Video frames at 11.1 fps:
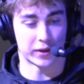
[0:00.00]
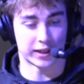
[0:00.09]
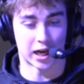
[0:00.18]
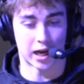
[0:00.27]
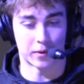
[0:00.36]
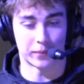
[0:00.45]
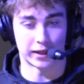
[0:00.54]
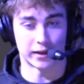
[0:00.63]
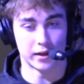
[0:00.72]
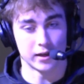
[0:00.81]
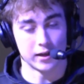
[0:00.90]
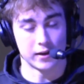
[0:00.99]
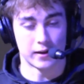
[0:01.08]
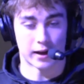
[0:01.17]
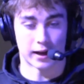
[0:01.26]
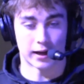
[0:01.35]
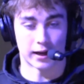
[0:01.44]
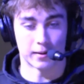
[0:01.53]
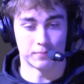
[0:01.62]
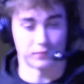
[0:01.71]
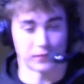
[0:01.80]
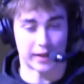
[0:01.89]
pick up. I mean,
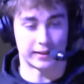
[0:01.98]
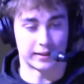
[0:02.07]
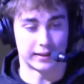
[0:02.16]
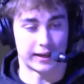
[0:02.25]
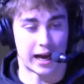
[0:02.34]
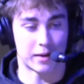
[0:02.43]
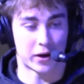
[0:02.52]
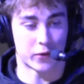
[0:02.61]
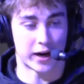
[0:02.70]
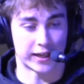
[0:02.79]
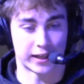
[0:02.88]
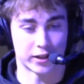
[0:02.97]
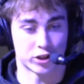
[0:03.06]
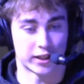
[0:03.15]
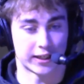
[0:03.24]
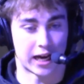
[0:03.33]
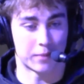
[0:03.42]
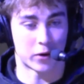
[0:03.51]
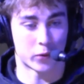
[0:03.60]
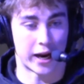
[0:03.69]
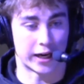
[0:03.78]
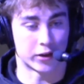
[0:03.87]
I'd gotten my recognition, gotten my
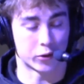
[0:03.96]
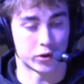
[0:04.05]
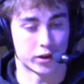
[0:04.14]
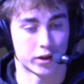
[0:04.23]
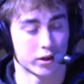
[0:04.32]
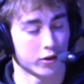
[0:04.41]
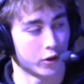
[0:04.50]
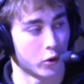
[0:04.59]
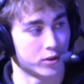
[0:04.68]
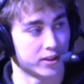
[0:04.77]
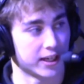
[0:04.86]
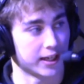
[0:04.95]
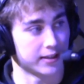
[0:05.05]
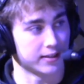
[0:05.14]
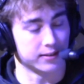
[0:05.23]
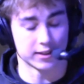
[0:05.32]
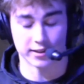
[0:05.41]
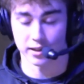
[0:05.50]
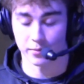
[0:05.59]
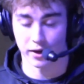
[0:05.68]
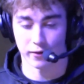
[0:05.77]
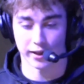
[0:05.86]
ranking through the Coles kicking
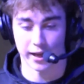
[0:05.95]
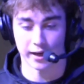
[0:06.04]
system and everything.